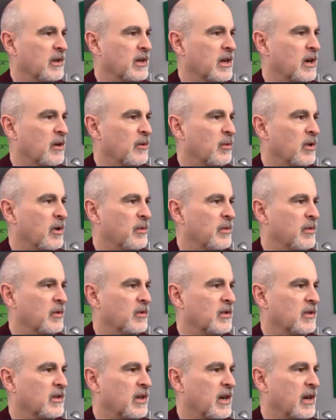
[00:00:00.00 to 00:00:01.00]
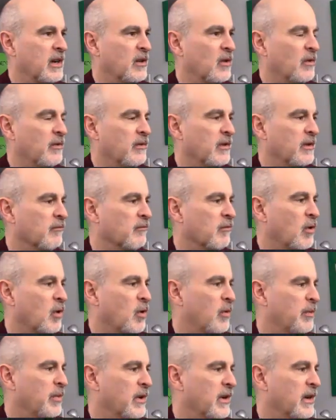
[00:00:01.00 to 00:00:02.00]
cowboy boots title over the
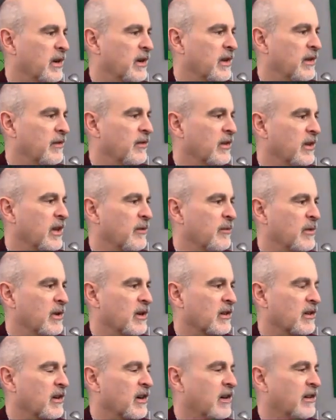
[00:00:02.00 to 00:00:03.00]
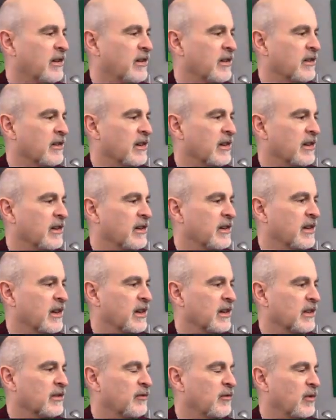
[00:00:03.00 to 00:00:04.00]
rope, and it even gave me a gun here I didn't
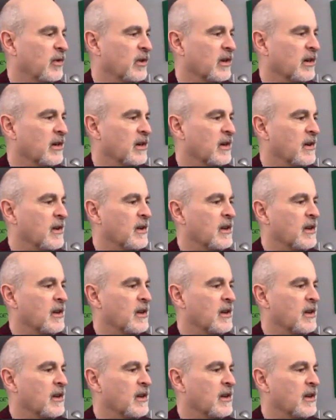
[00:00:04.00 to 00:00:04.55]
ask for.